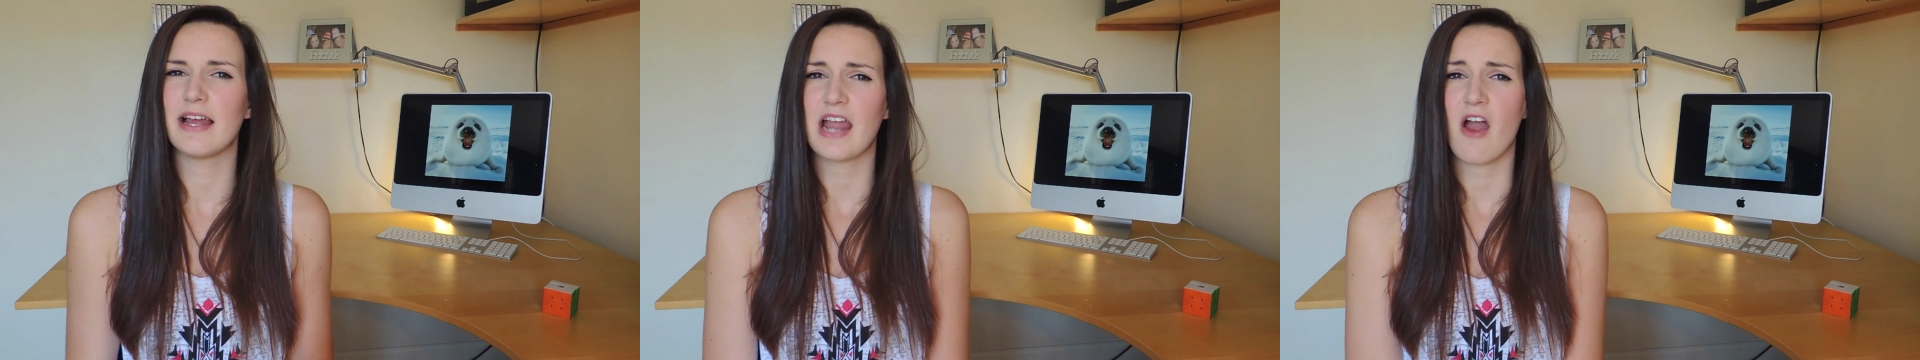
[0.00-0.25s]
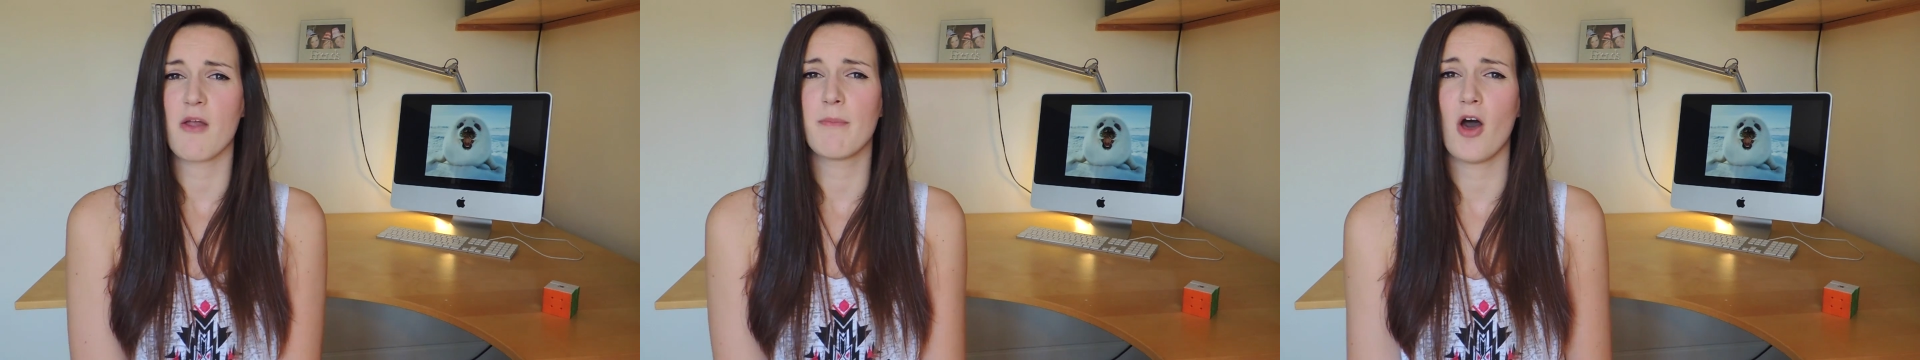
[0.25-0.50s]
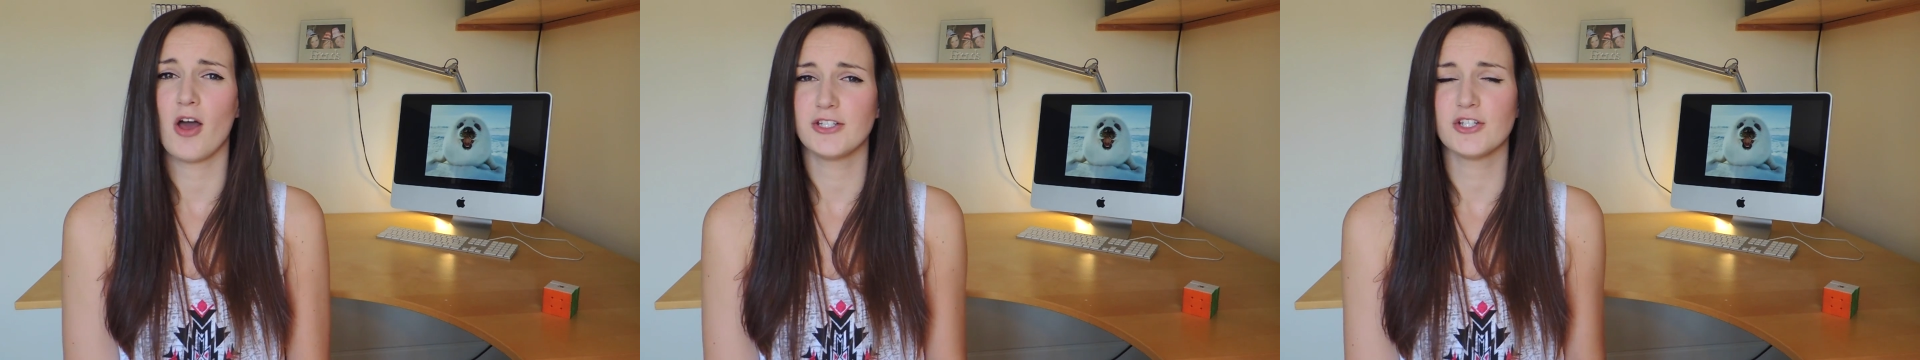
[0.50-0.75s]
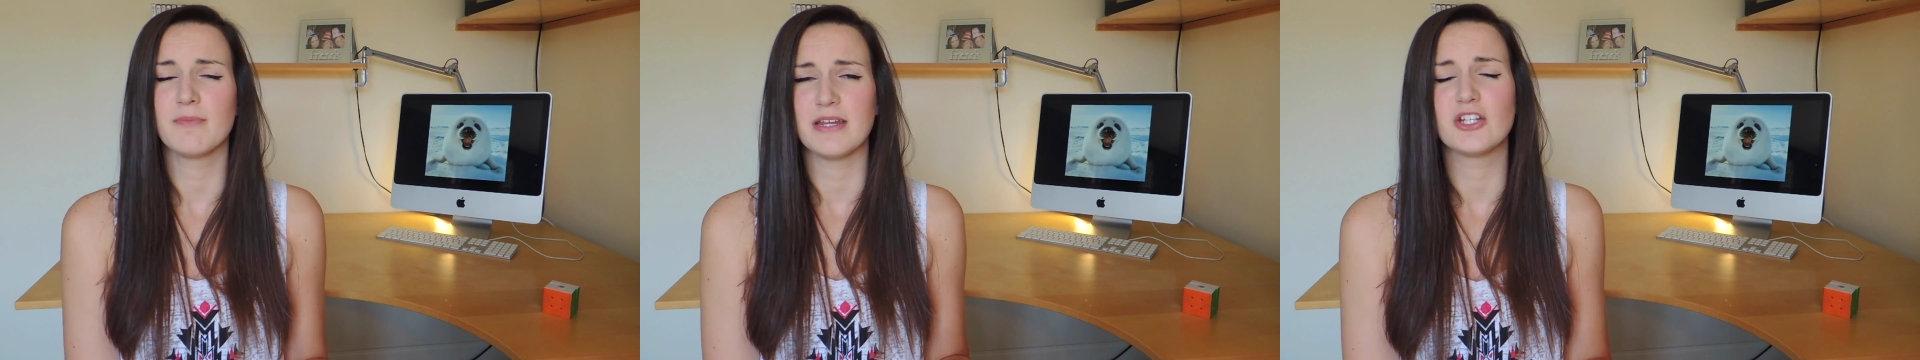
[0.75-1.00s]
like Harry Potter,
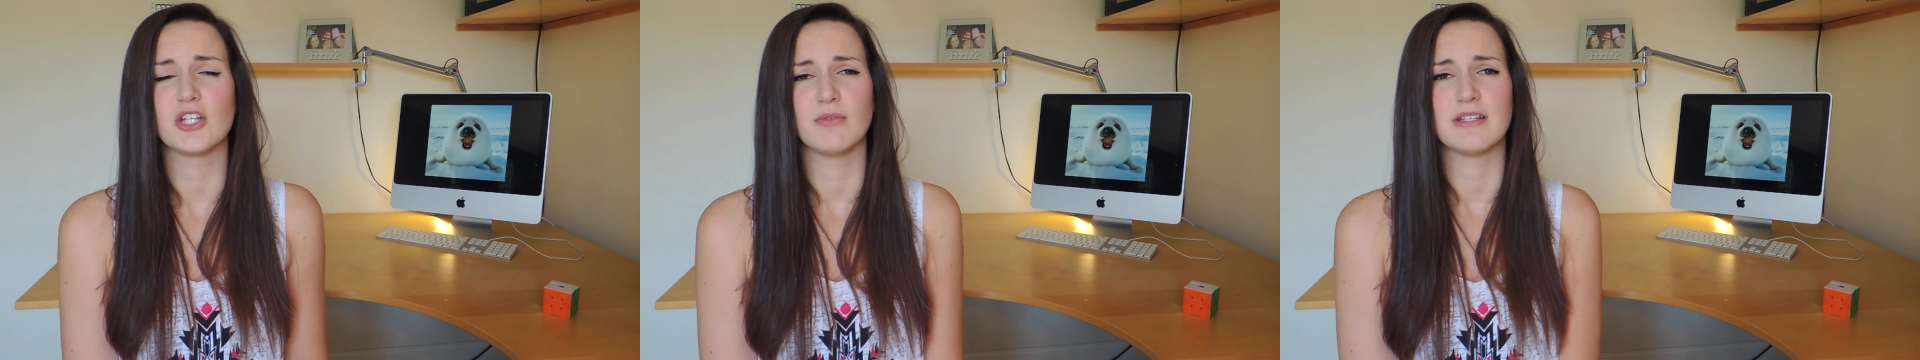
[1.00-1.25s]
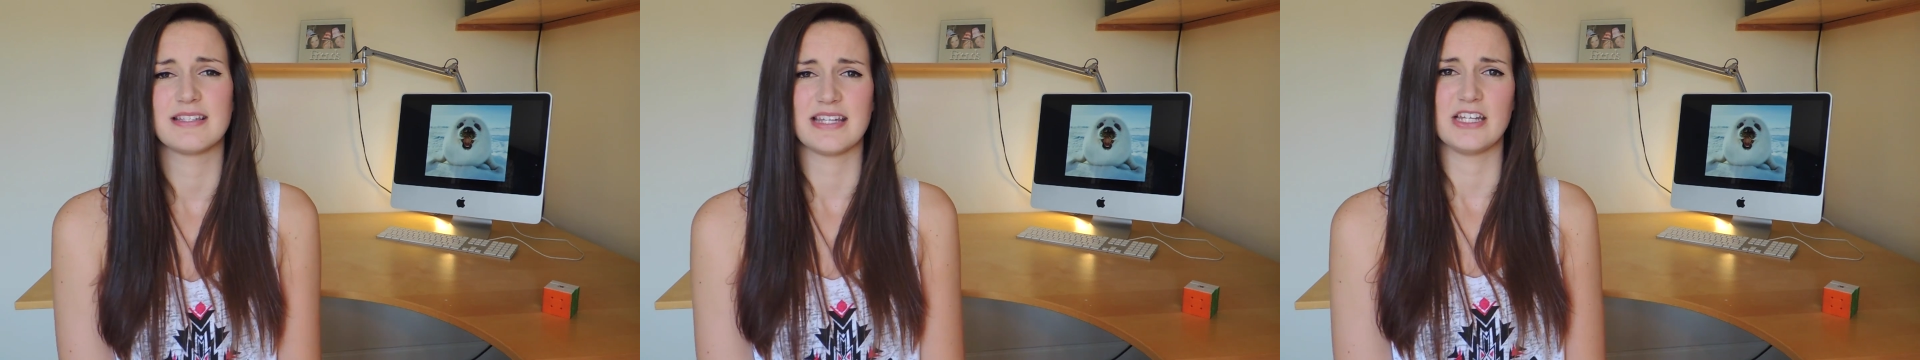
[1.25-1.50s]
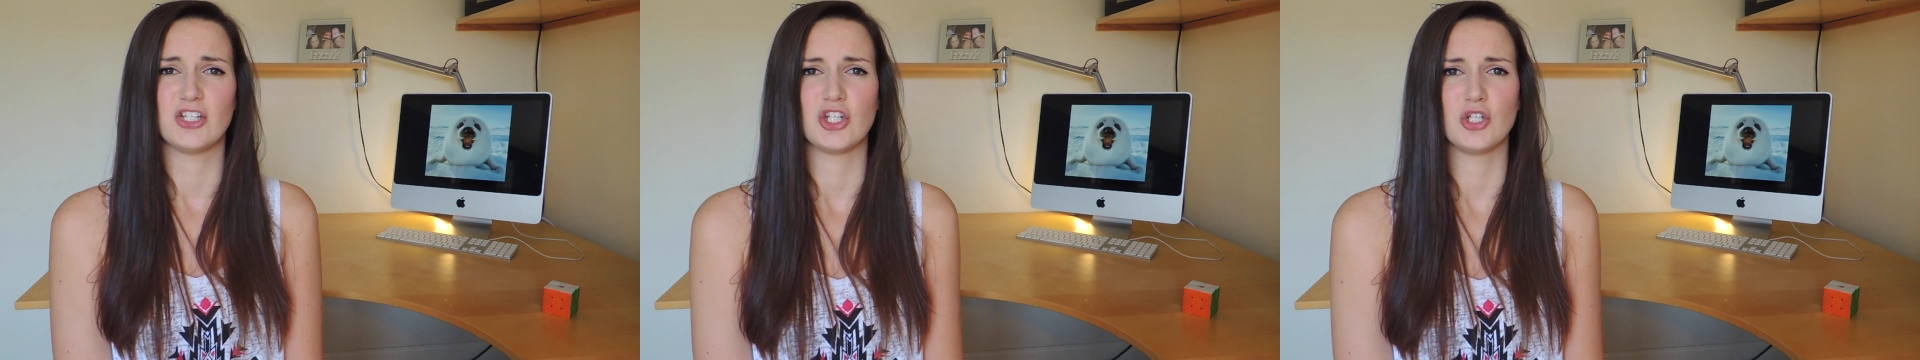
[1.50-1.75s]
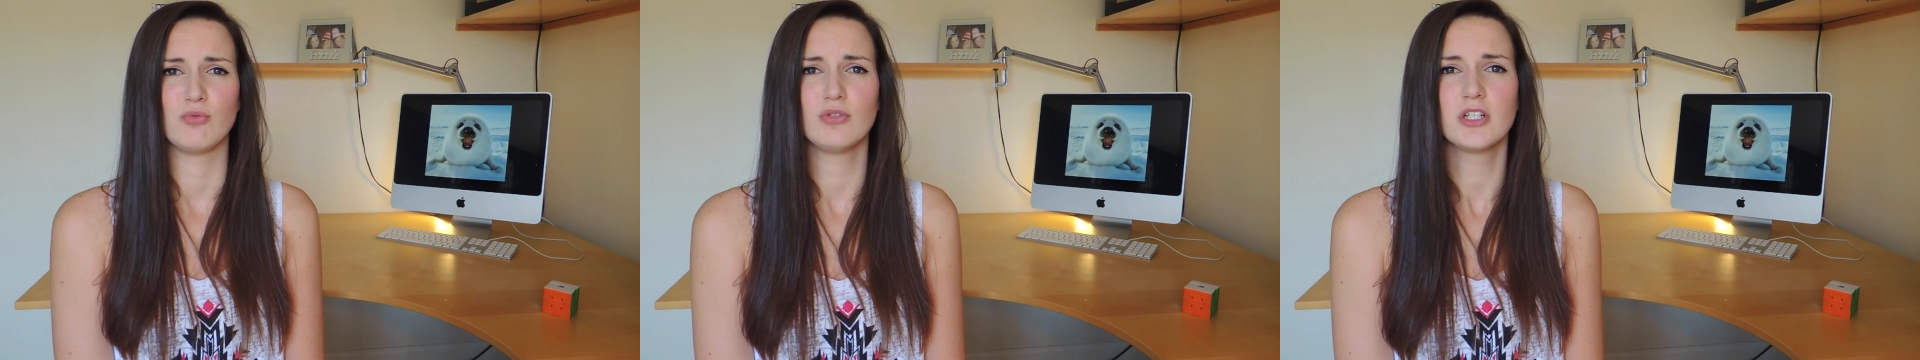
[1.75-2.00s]
do make sure to stay
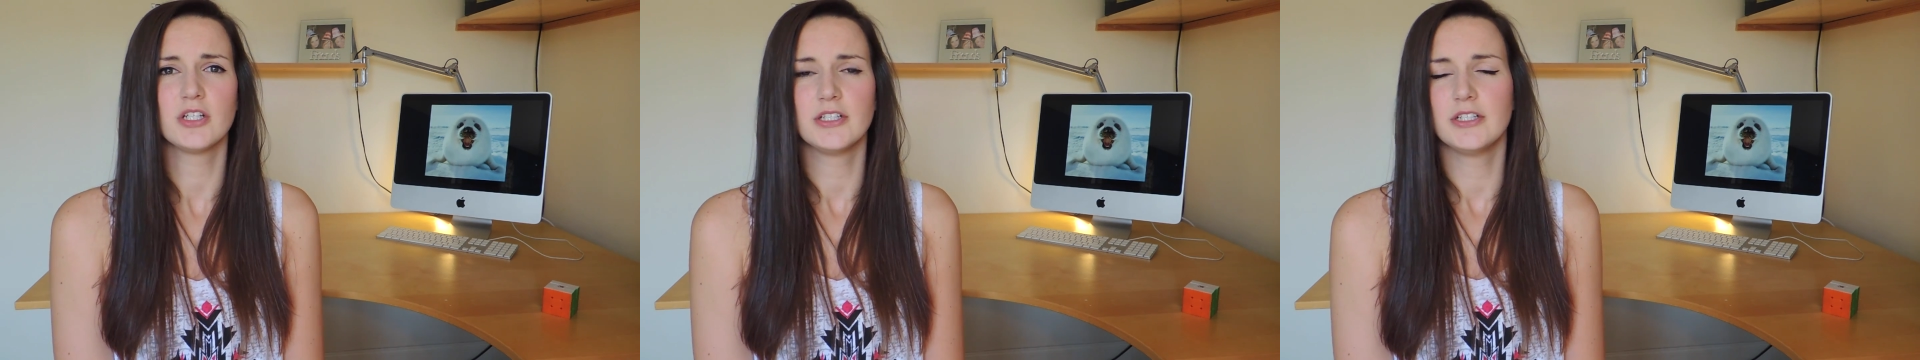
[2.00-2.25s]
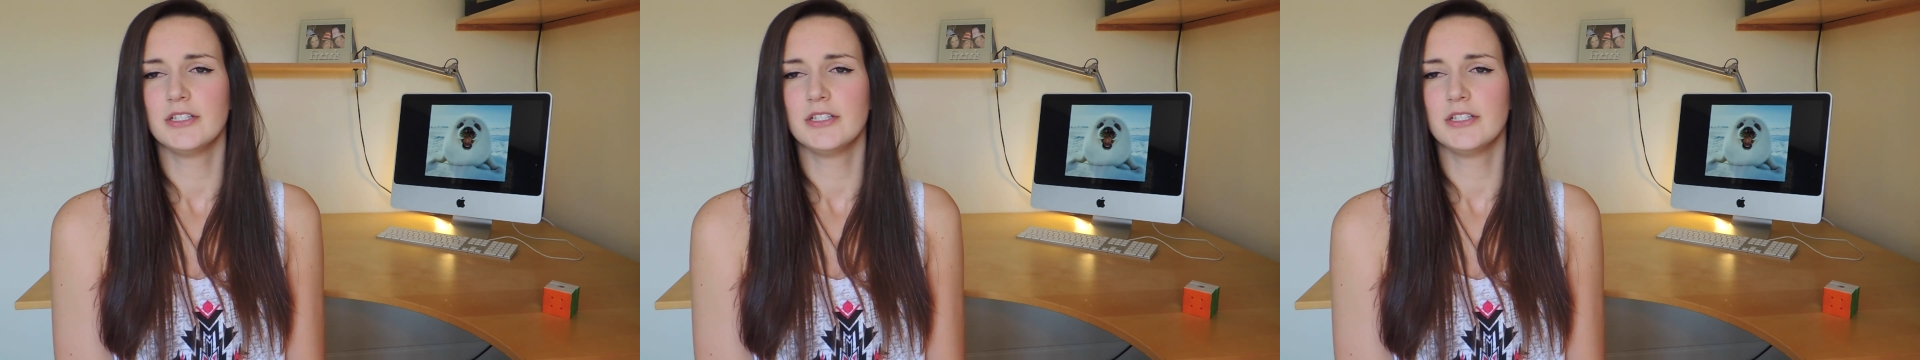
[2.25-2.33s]
tuned.